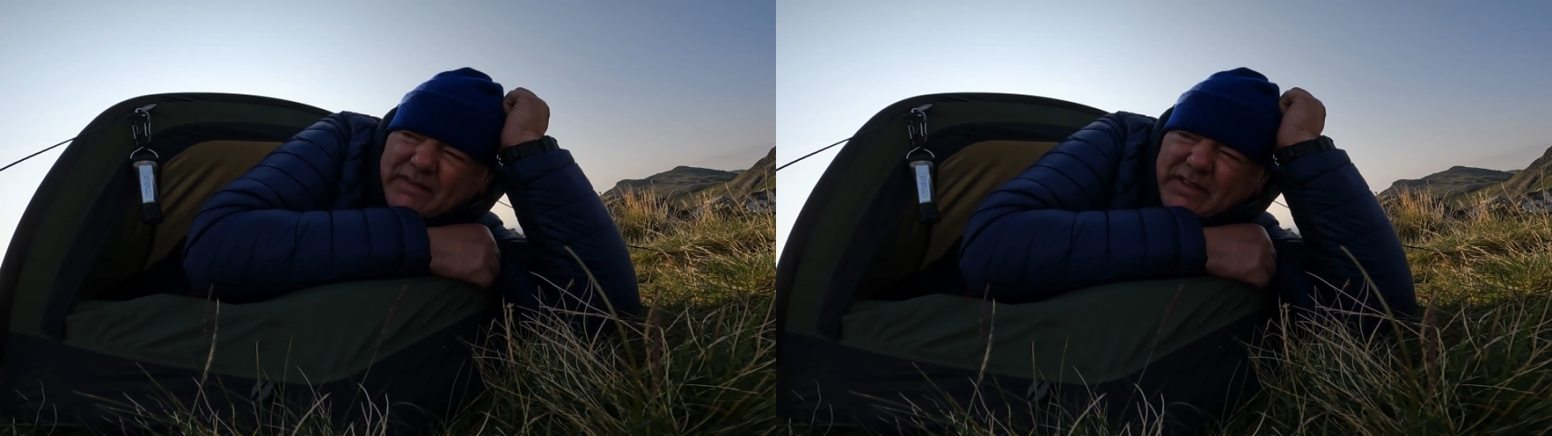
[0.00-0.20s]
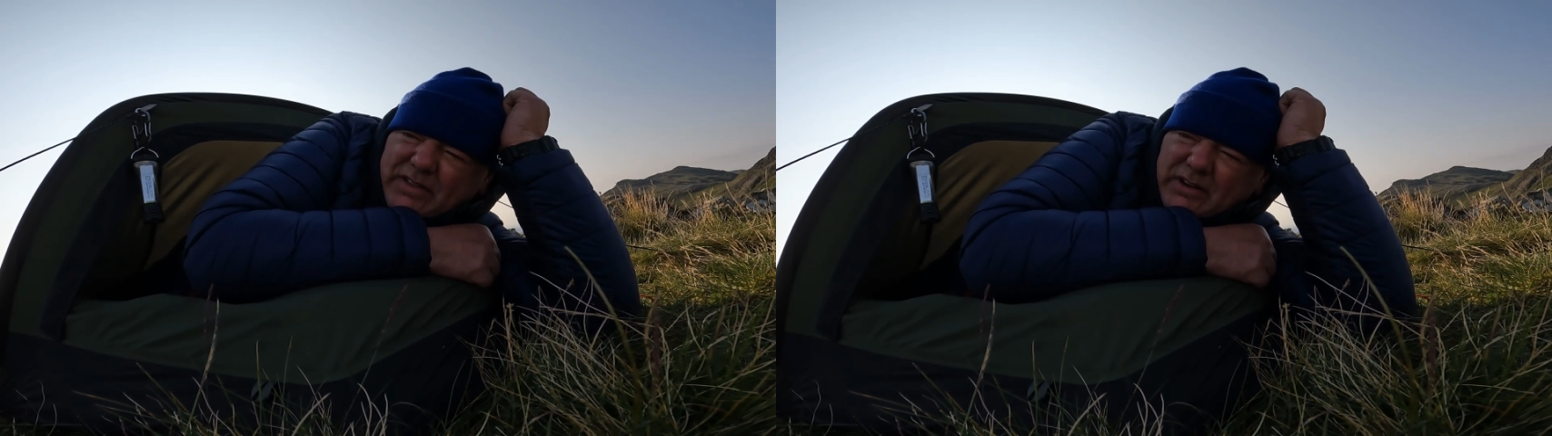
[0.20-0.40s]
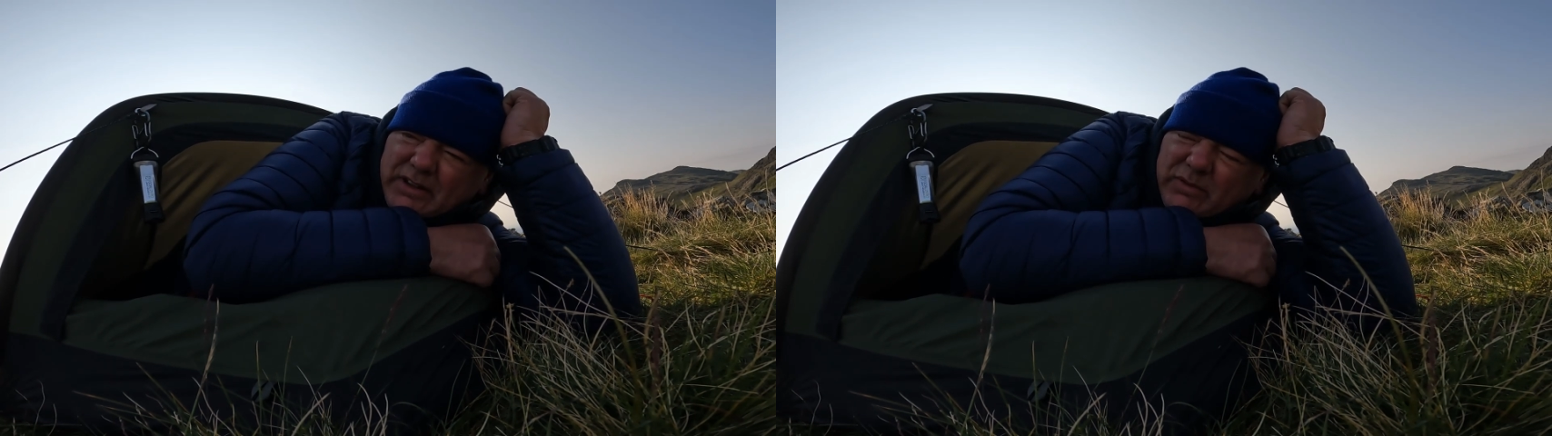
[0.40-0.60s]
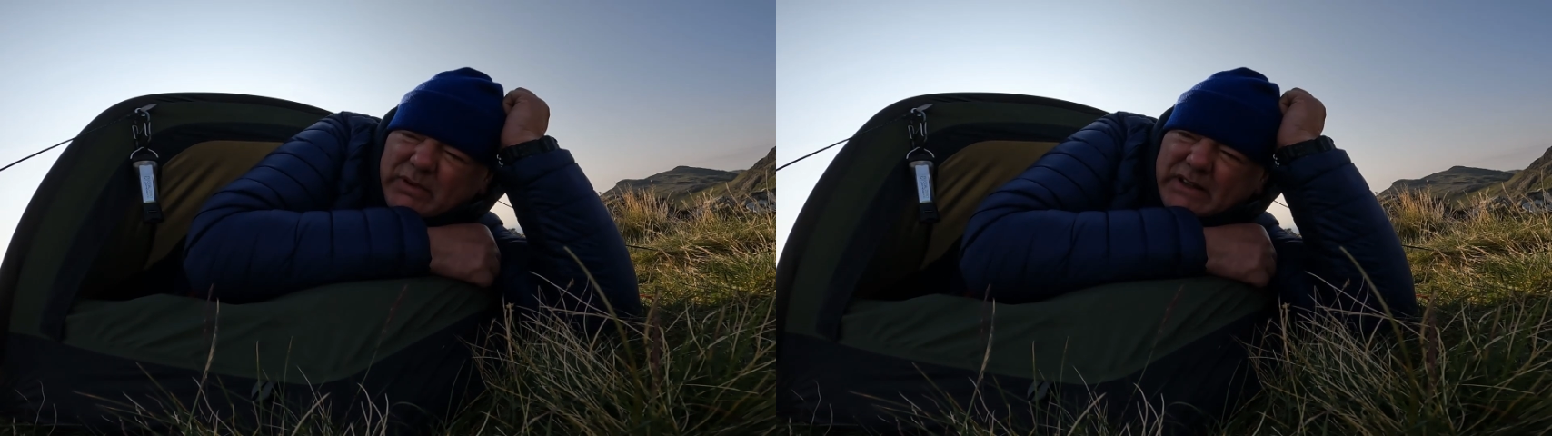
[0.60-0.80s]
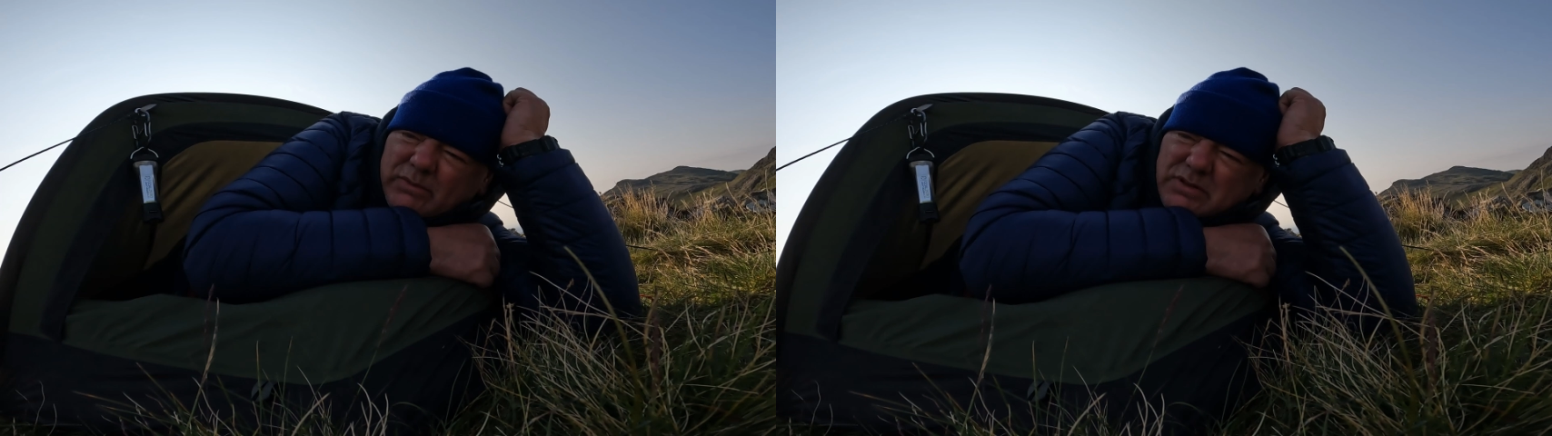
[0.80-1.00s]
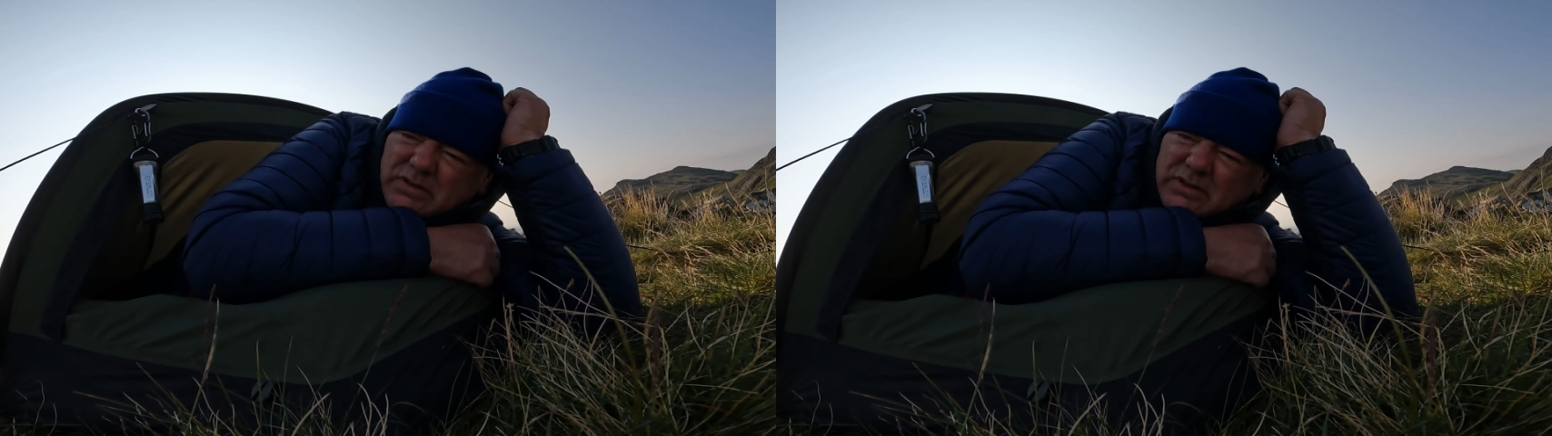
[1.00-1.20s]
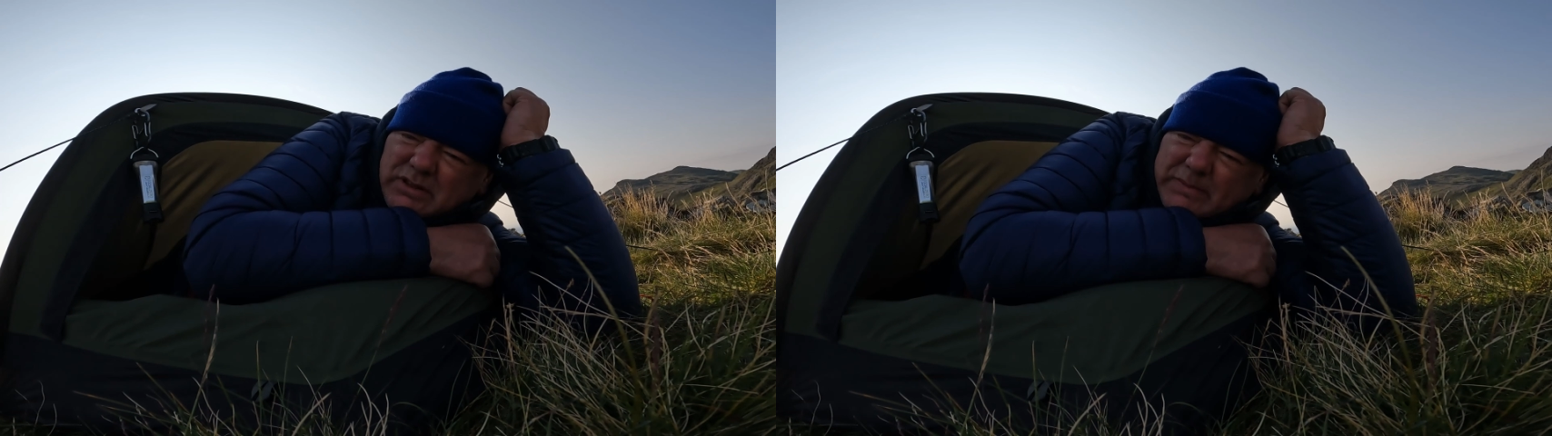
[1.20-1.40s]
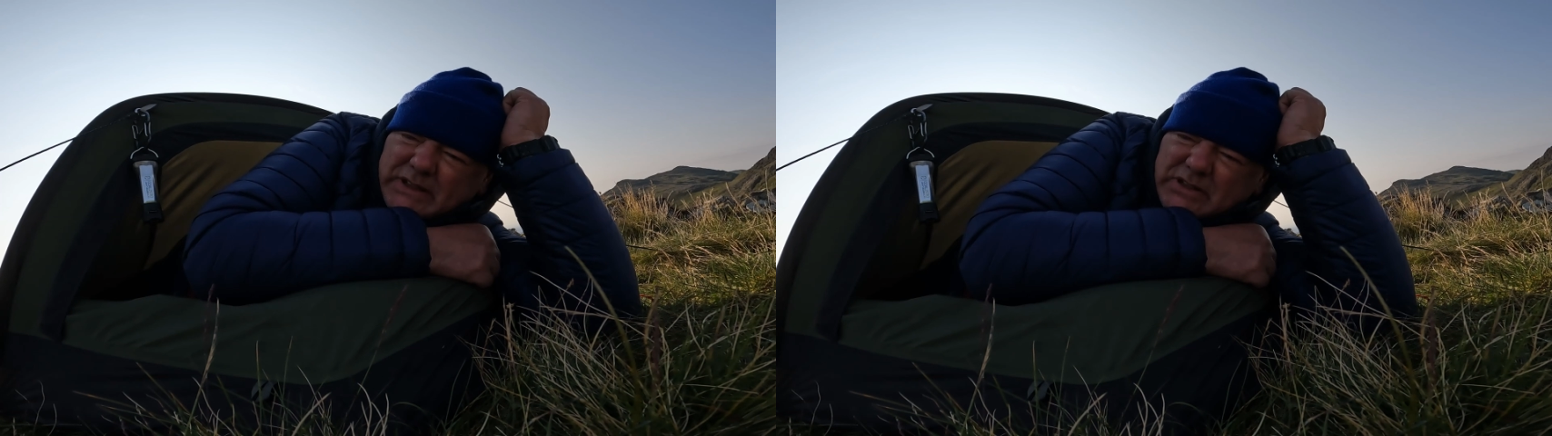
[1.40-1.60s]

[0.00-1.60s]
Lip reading: I thought the weather wasn't going to be